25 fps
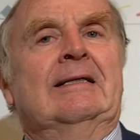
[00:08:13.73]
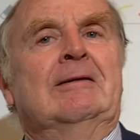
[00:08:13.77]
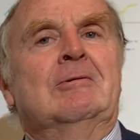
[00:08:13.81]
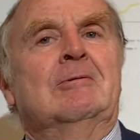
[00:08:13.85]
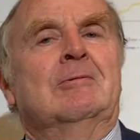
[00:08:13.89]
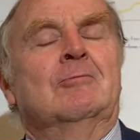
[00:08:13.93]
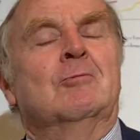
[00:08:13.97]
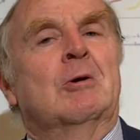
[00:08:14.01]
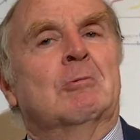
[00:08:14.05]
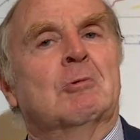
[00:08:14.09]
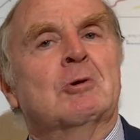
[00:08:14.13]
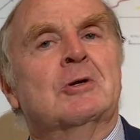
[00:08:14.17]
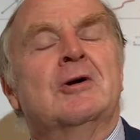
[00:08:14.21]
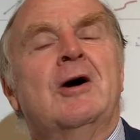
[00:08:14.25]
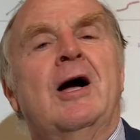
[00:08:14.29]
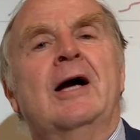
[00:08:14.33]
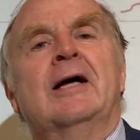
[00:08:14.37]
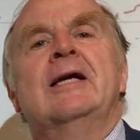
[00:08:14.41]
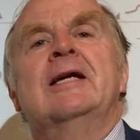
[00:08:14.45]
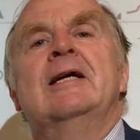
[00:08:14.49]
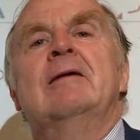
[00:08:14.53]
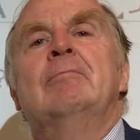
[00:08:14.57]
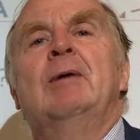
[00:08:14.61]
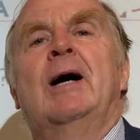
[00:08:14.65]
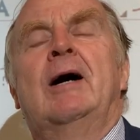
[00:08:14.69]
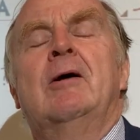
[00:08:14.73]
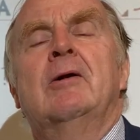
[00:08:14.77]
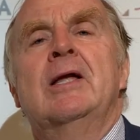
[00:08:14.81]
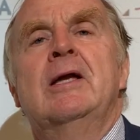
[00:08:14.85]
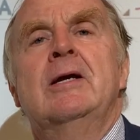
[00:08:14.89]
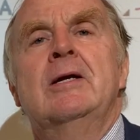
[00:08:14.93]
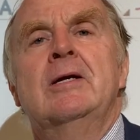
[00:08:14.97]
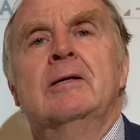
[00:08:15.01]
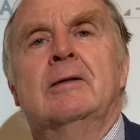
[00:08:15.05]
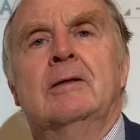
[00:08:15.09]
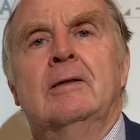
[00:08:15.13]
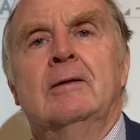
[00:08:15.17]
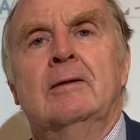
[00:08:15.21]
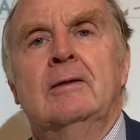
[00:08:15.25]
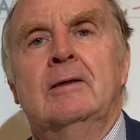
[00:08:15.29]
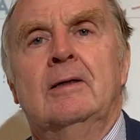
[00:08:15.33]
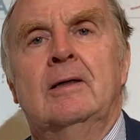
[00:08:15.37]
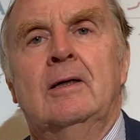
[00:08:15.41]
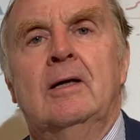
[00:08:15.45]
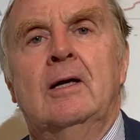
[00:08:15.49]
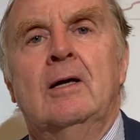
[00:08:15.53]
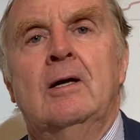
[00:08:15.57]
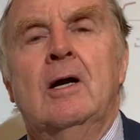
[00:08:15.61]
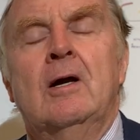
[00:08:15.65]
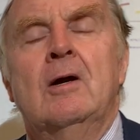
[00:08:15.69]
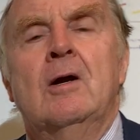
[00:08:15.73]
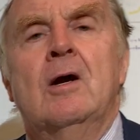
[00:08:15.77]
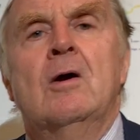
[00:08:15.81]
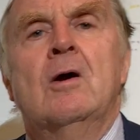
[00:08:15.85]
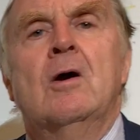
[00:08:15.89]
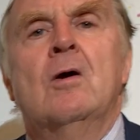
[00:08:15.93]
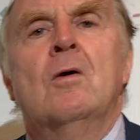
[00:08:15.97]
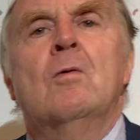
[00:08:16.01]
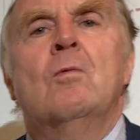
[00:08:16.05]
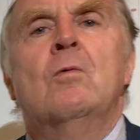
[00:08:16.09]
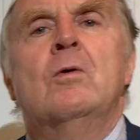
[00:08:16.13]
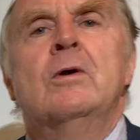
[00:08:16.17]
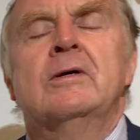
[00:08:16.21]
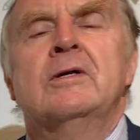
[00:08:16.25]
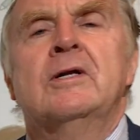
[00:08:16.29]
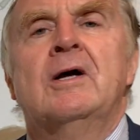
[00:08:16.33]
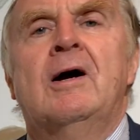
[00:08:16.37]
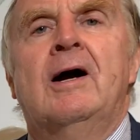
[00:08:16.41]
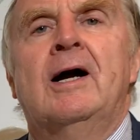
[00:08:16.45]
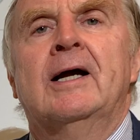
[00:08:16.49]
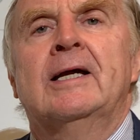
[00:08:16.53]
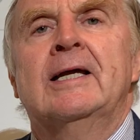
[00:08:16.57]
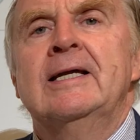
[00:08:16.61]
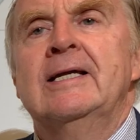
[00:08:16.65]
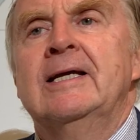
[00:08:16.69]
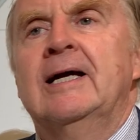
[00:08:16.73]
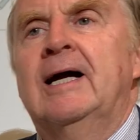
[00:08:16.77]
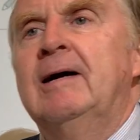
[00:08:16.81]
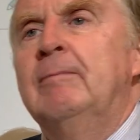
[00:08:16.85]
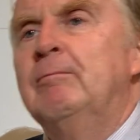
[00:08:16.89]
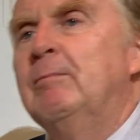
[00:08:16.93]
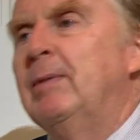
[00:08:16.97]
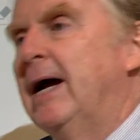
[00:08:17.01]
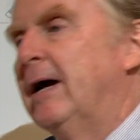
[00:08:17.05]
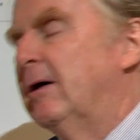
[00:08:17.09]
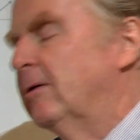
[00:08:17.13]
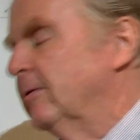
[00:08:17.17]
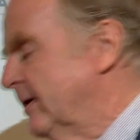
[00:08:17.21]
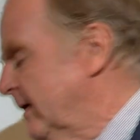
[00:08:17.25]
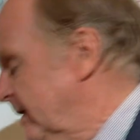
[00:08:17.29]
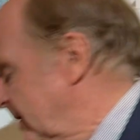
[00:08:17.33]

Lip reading: what we're talking about here. We're talking about